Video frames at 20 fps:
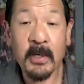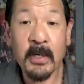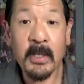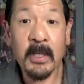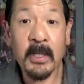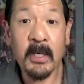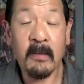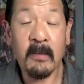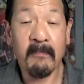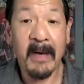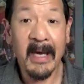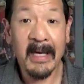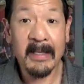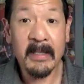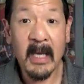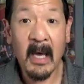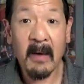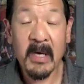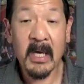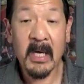the
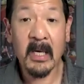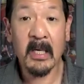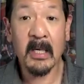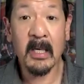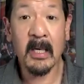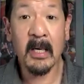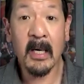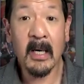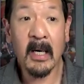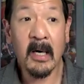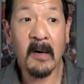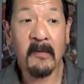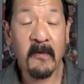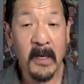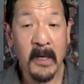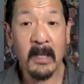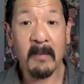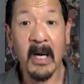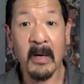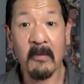pandemic, a
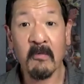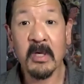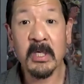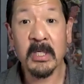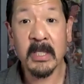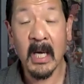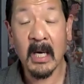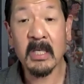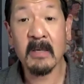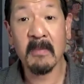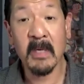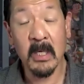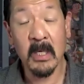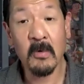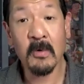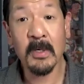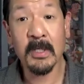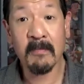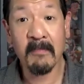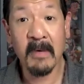friend of mine reached out to me who
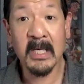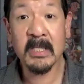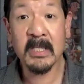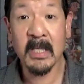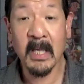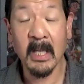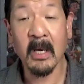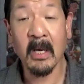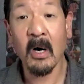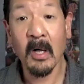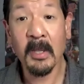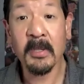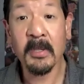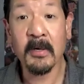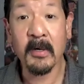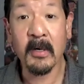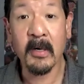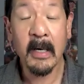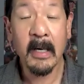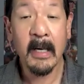was a best-selling
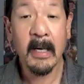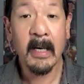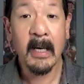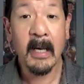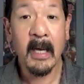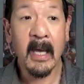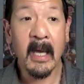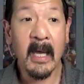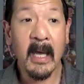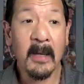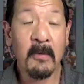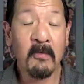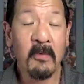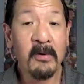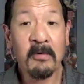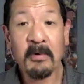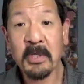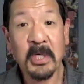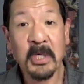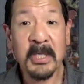author, and we
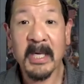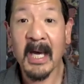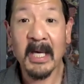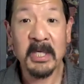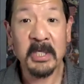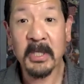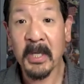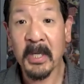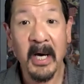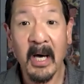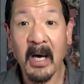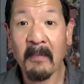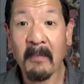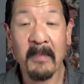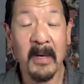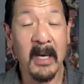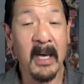were just catching up.